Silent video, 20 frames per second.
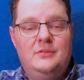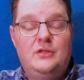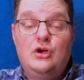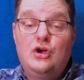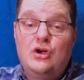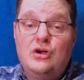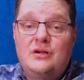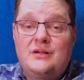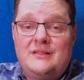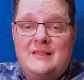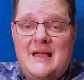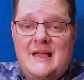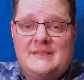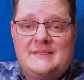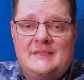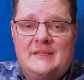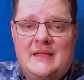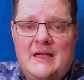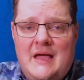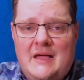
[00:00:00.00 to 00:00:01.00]
The EART
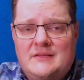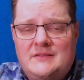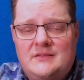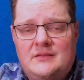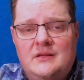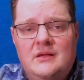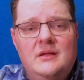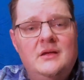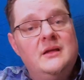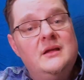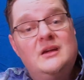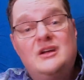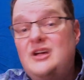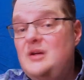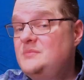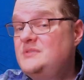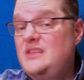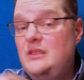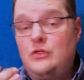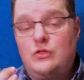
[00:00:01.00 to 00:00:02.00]
Classic S
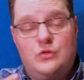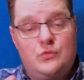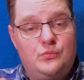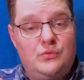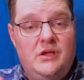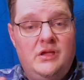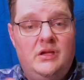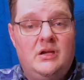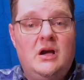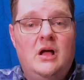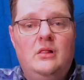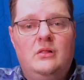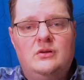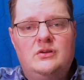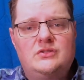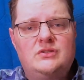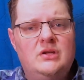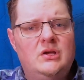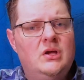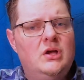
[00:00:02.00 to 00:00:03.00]
comes in 3
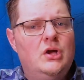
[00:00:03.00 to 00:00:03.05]
colors.